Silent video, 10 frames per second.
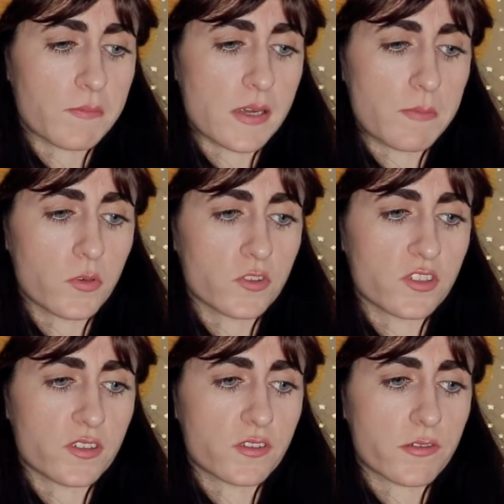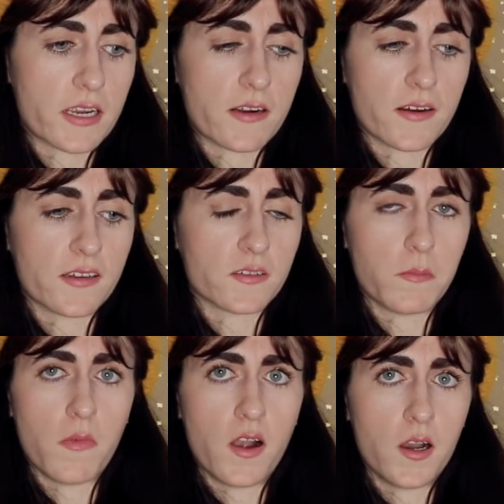people just treat her as a
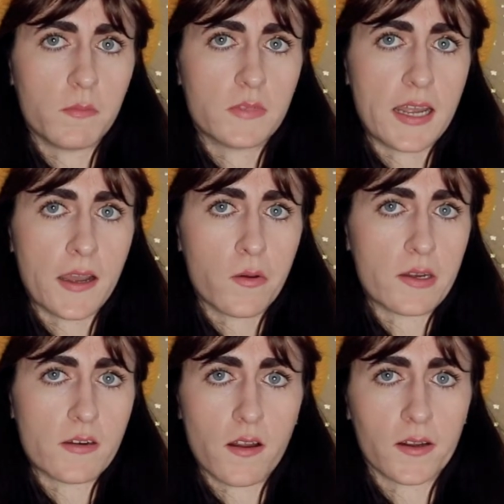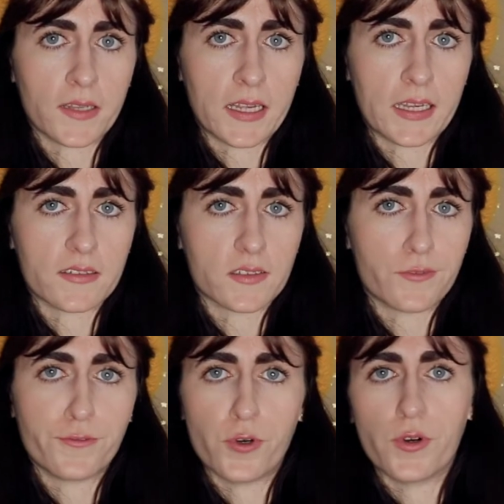mom now and not, like, as a
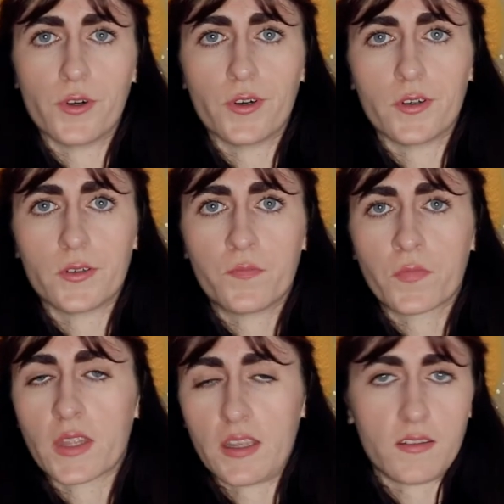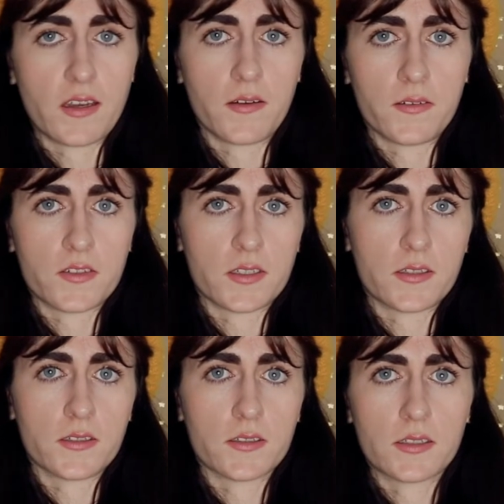full,
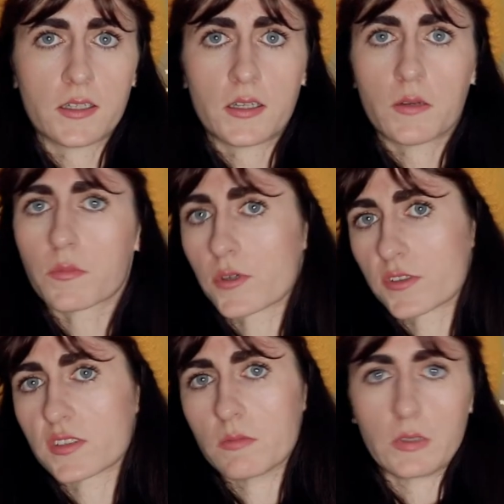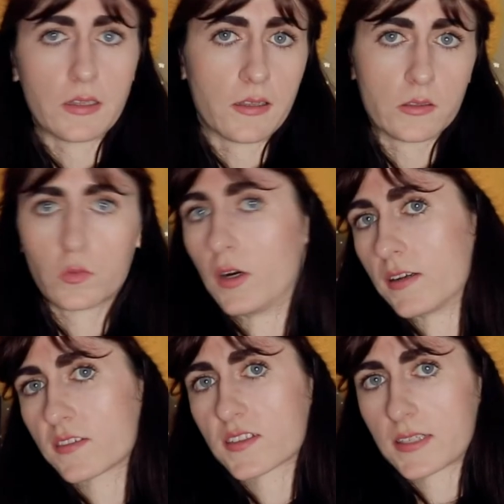intelligent person with other
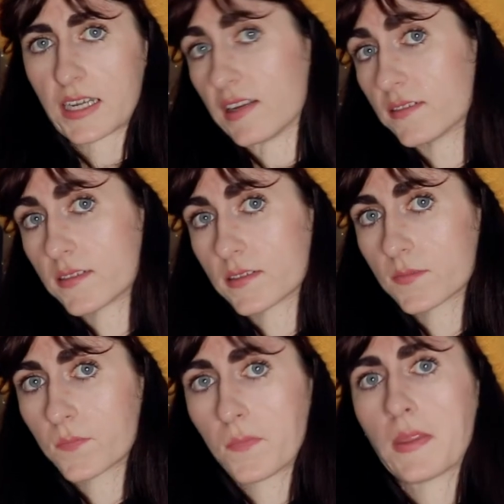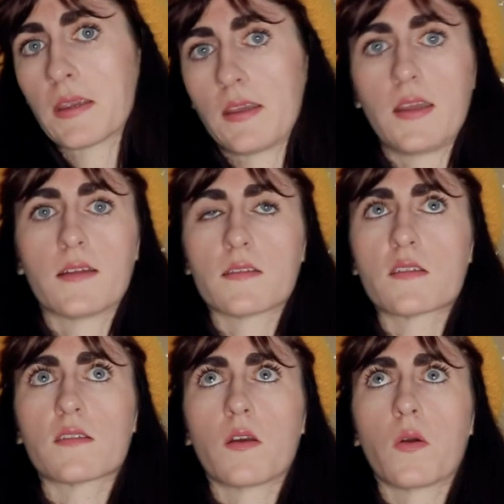wants or needs. And
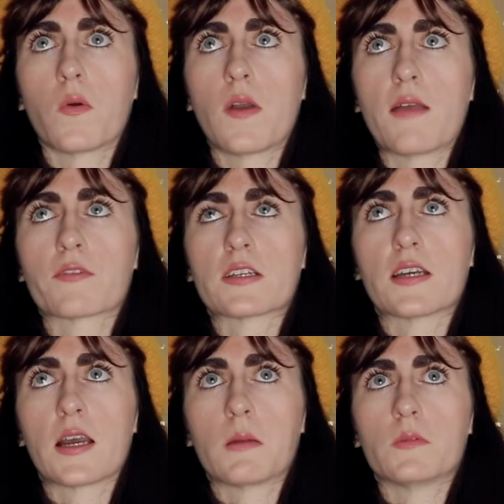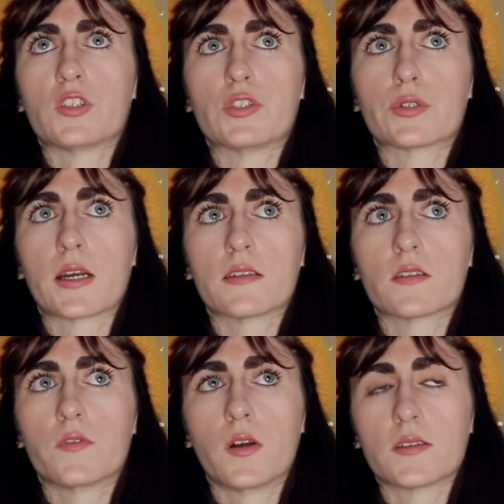so every time she tries
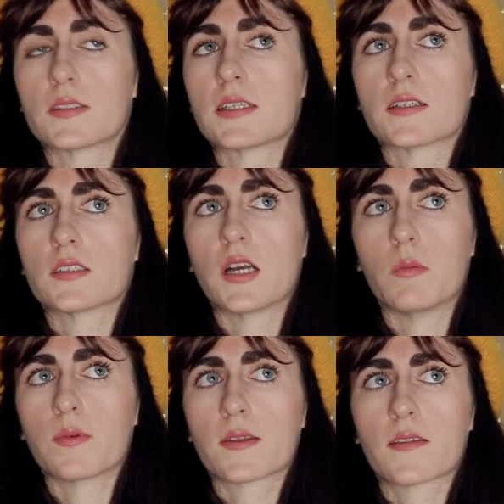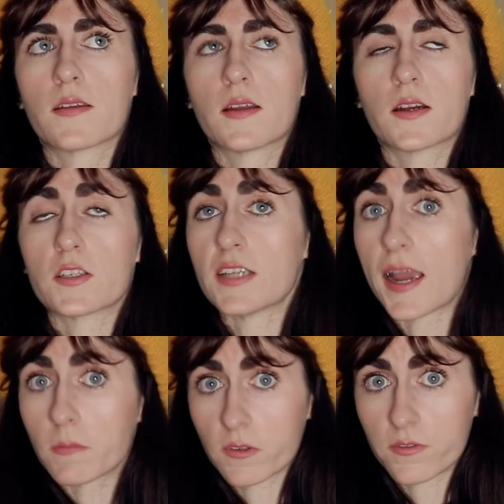to volunteer to help with her
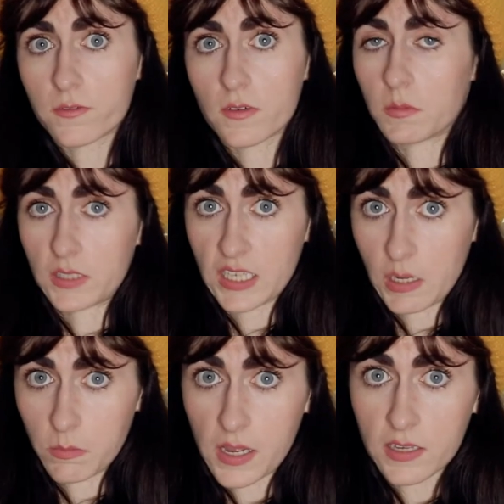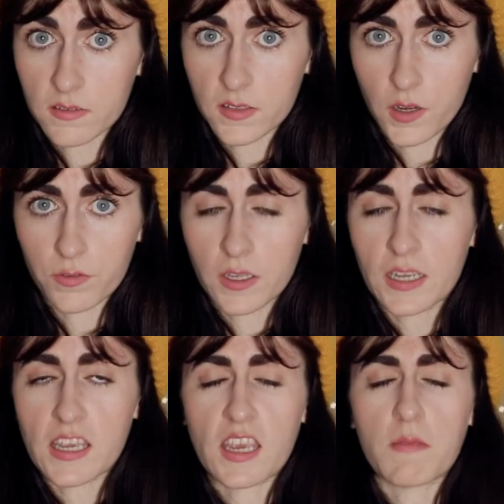dad with some of the campaign stuff,
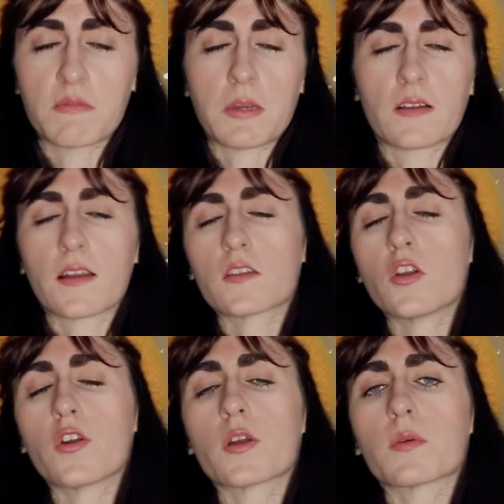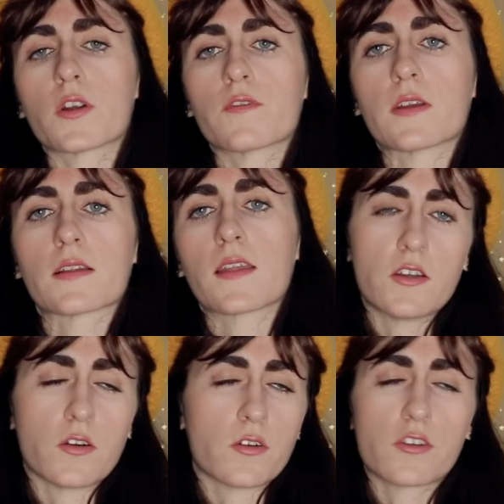he keeps being like, no, you're perfect,
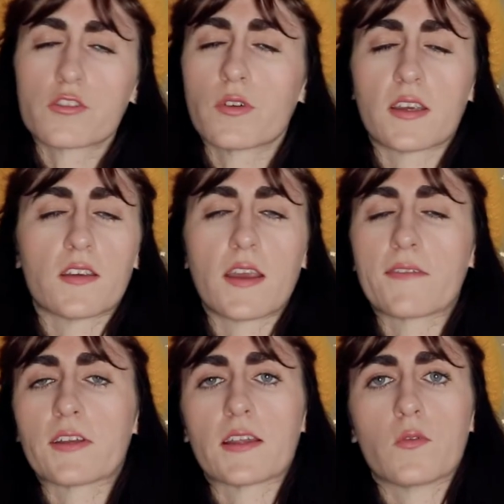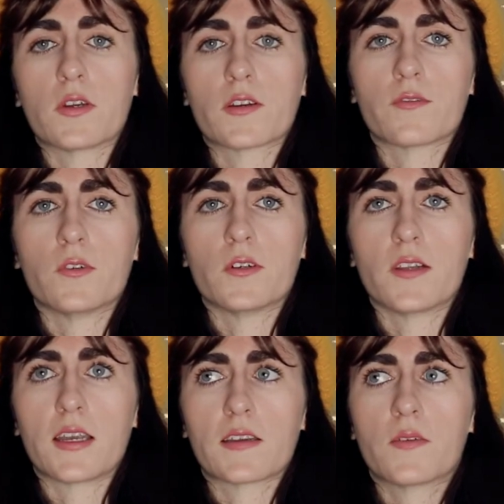you're doing everything wonderful,
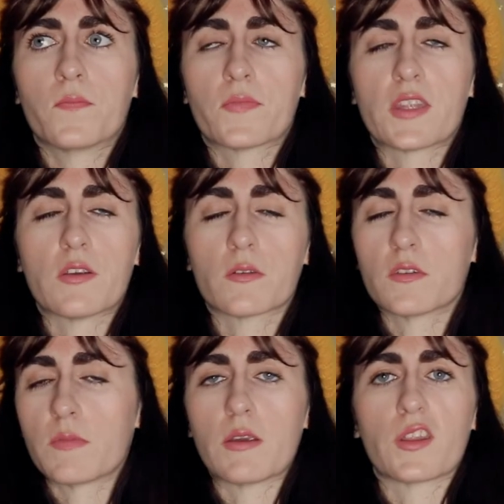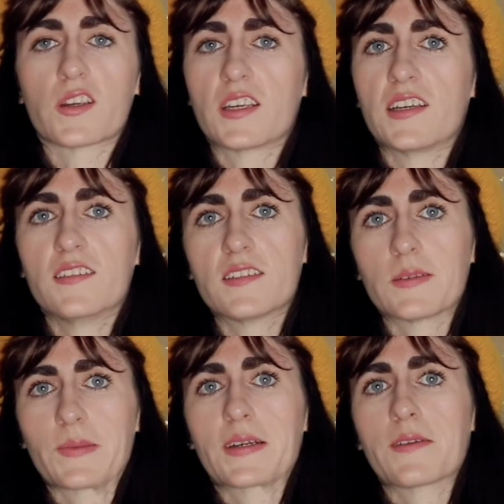like, you can be with your kids
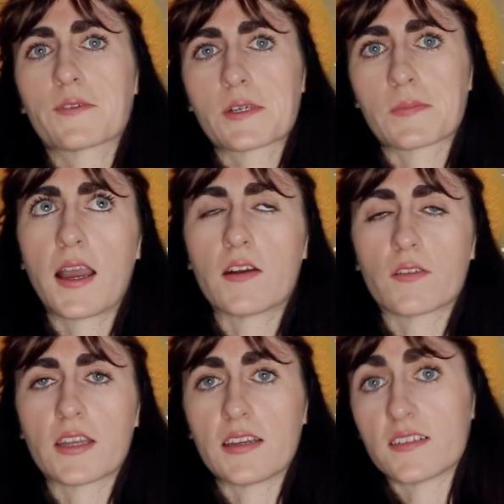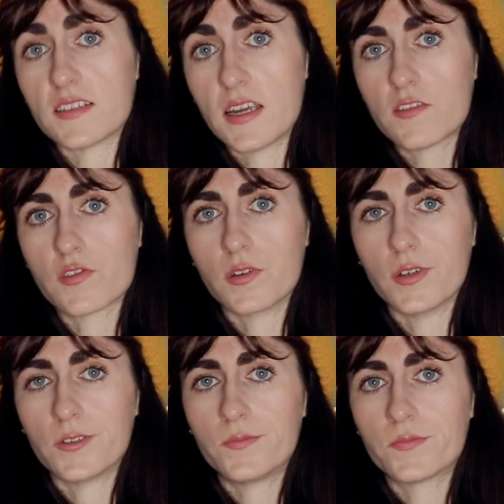or whatever. I don't think it's
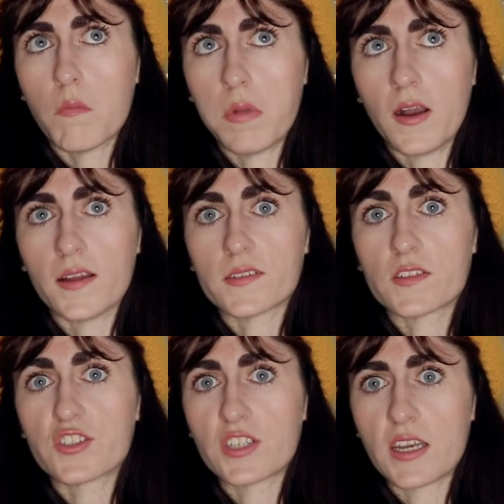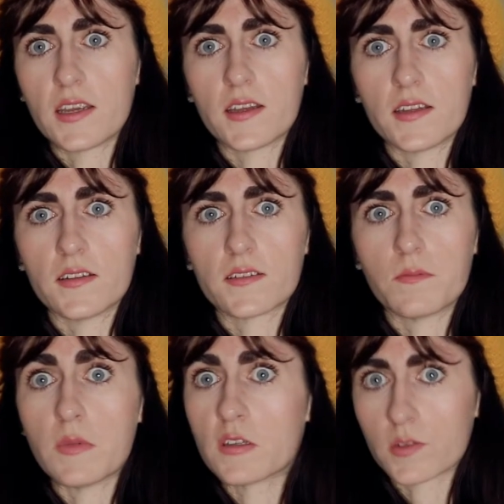intentional, but she is
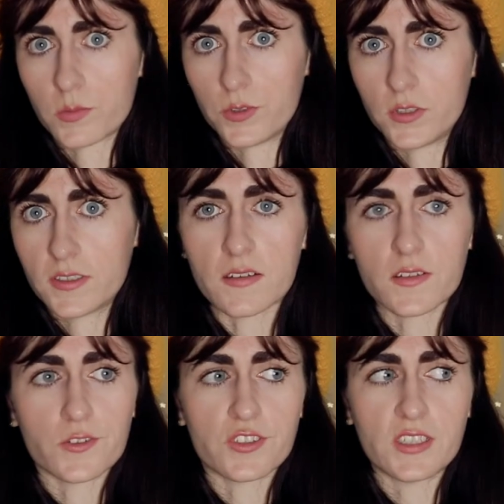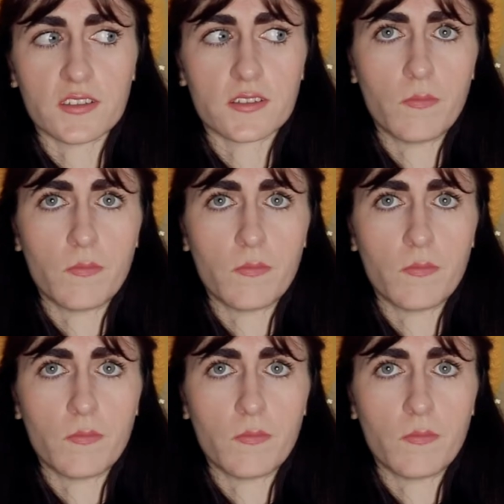miserable, and so she is